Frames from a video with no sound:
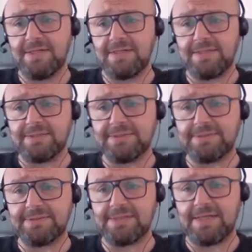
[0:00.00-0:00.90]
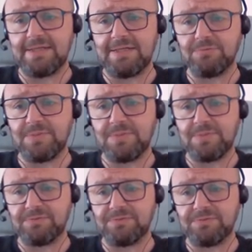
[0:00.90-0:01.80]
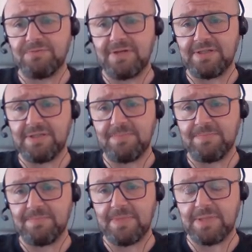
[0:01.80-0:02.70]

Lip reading: And I allowed myself to divide them